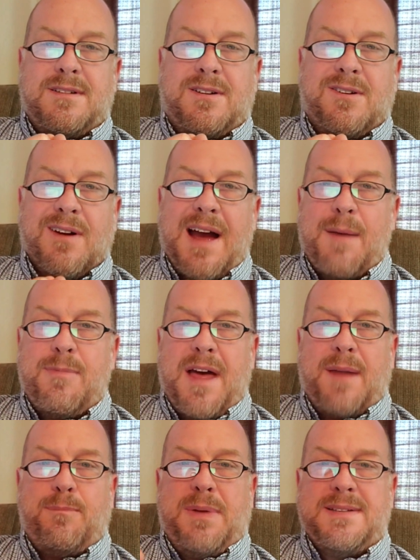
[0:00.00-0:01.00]
Grab
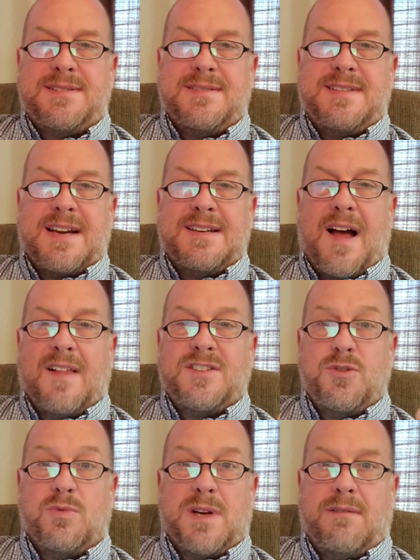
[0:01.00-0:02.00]
that piece of
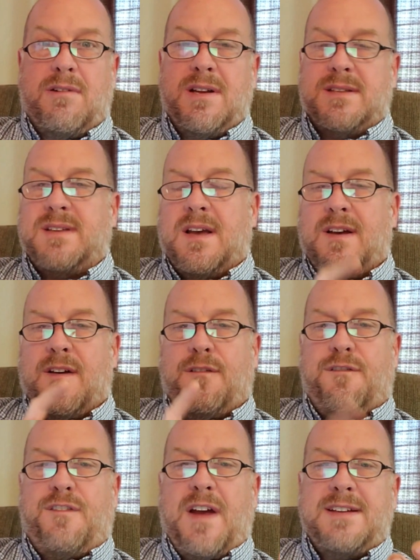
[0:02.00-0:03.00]
technology, whatever it is,
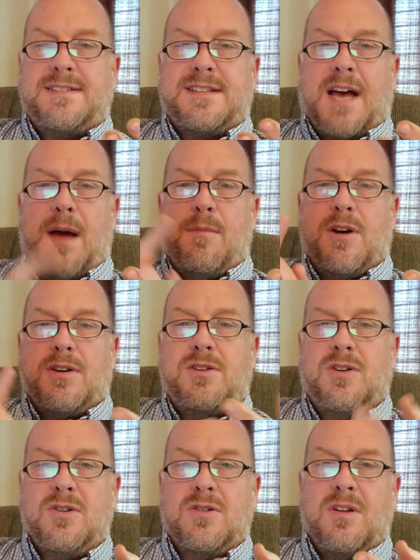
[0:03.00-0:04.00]
FaceTime,
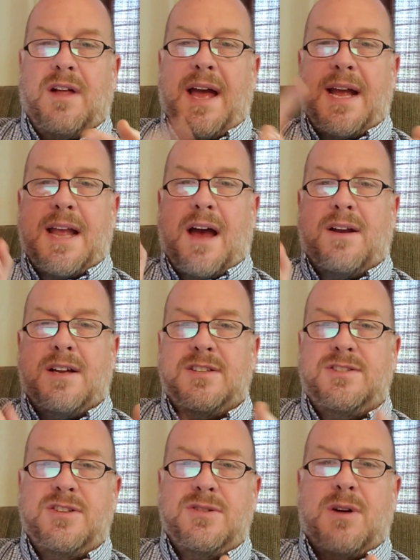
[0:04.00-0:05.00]
Google Hangout,
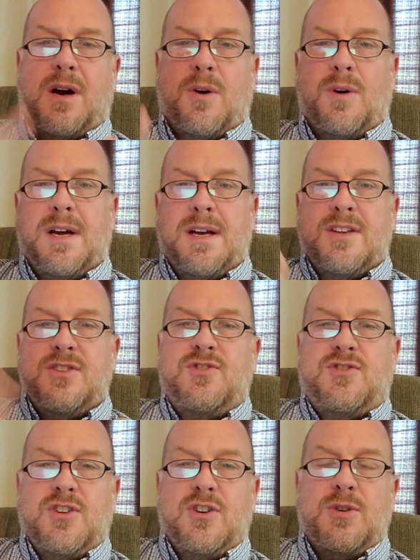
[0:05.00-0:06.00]
Duo,
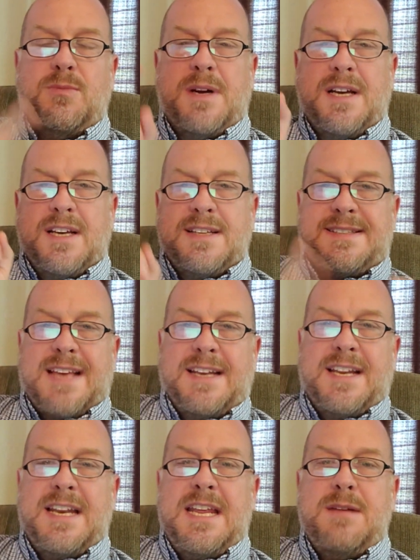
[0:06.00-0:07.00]
Zoom,
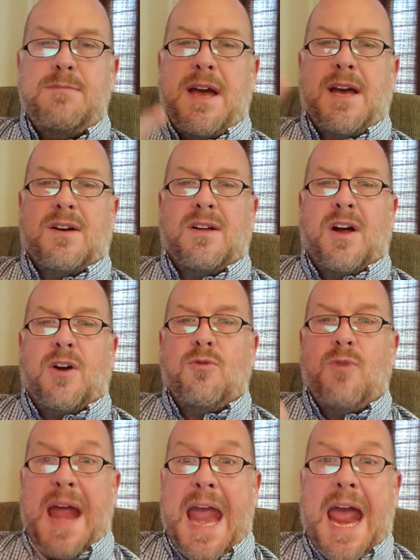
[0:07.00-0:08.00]
send an email,
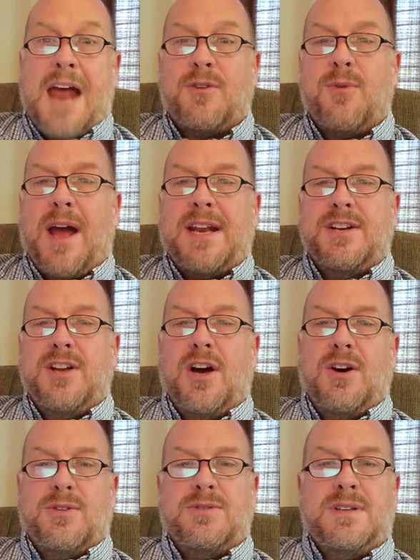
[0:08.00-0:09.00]
handwrite a
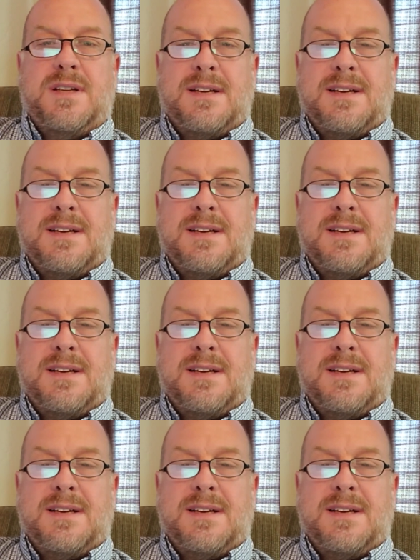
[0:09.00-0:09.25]
note.